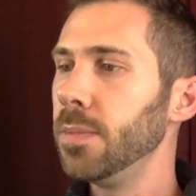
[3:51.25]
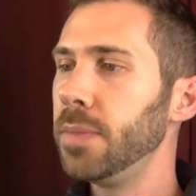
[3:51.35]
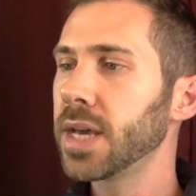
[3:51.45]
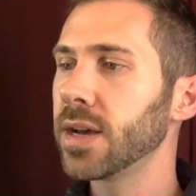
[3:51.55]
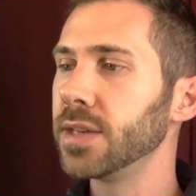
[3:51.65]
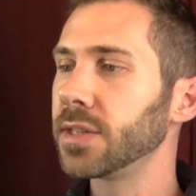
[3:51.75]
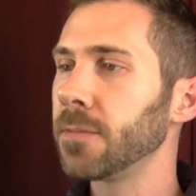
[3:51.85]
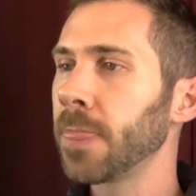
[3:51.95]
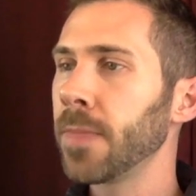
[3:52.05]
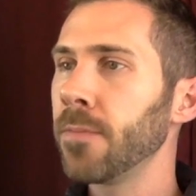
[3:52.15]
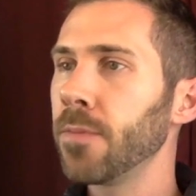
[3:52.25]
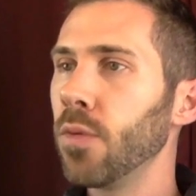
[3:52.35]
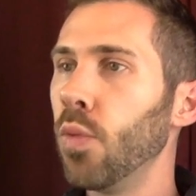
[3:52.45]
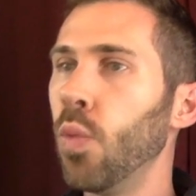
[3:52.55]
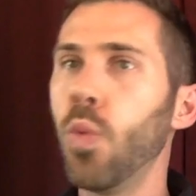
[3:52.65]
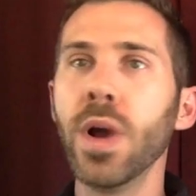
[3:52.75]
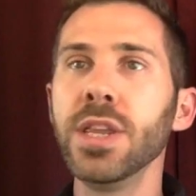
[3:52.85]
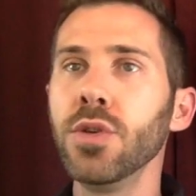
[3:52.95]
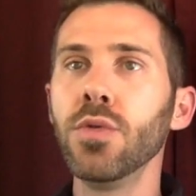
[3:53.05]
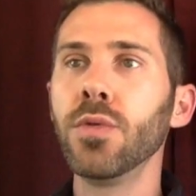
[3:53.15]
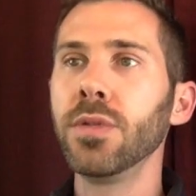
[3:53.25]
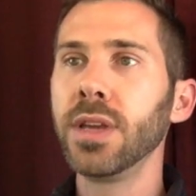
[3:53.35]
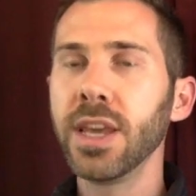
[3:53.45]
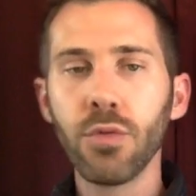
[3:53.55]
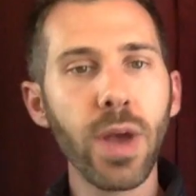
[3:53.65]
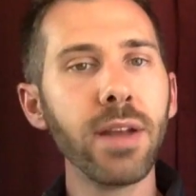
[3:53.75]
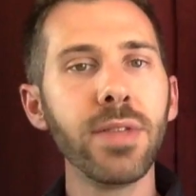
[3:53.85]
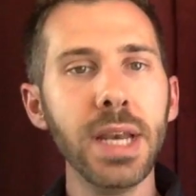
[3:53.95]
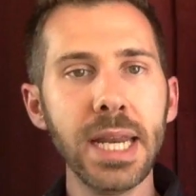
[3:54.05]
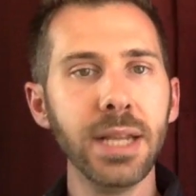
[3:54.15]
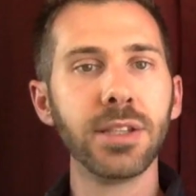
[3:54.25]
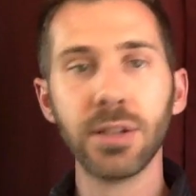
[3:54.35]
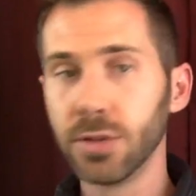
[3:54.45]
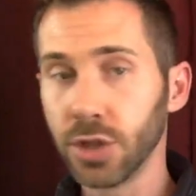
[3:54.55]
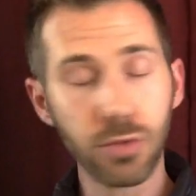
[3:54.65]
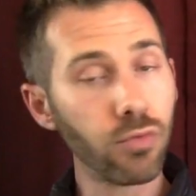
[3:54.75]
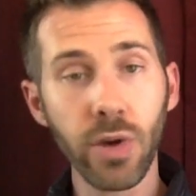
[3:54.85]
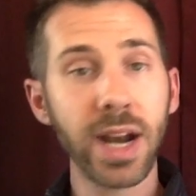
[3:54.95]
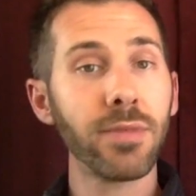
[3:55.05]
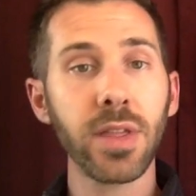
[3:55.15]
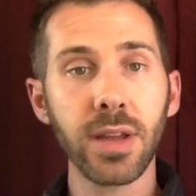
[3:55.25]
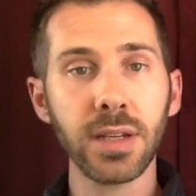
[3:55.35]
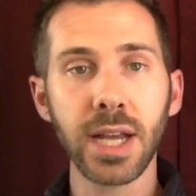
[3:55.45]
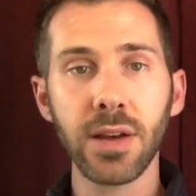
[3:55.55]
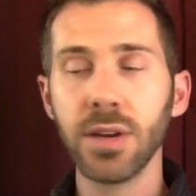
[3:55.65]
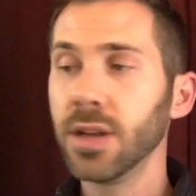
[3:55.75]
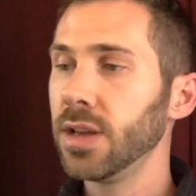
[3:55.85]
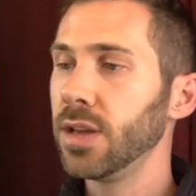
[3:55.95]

because when you get rid of the need to just write everything down,